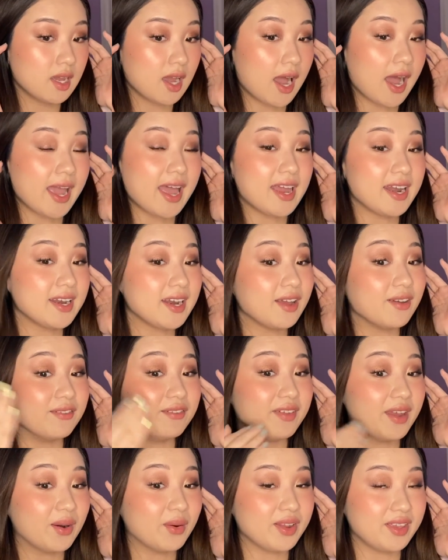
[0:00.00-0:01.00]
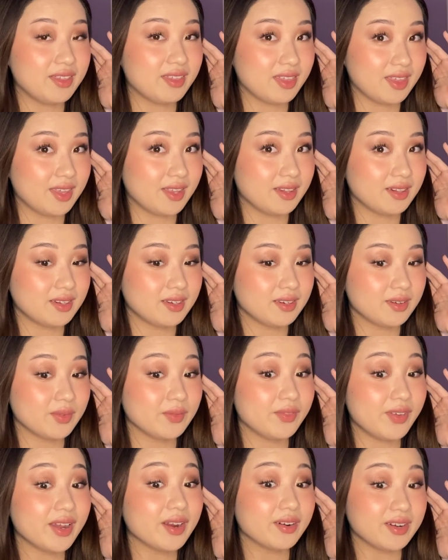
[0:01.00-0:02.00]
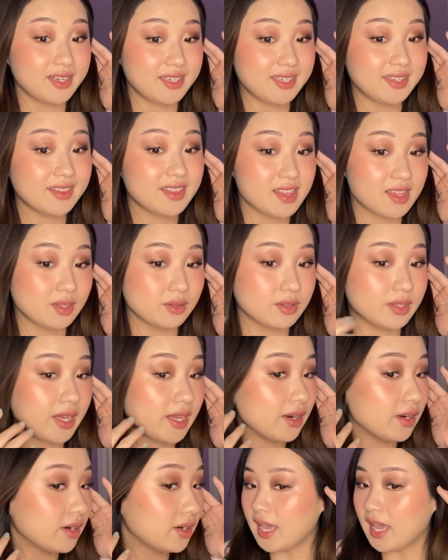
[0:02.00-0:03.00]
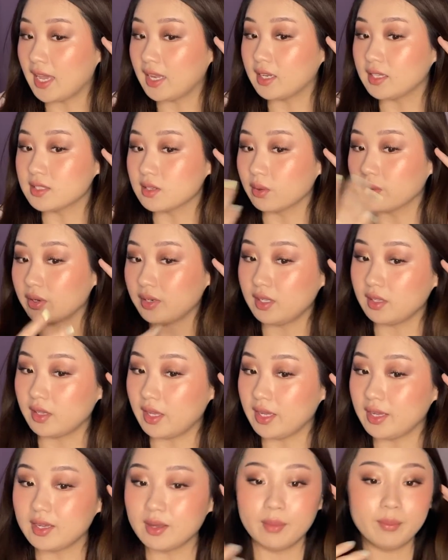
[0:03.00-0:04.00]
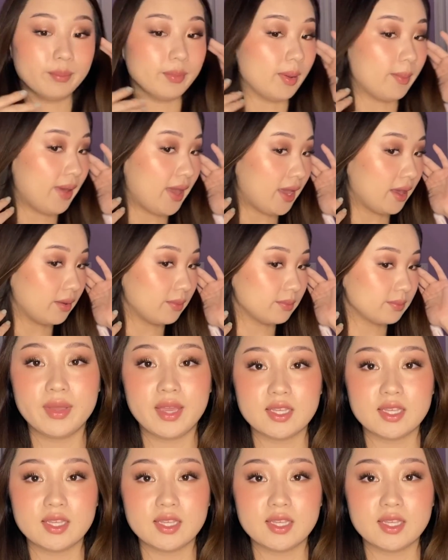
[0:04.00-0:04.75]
I added a very thin layer and it's already like ba-bam.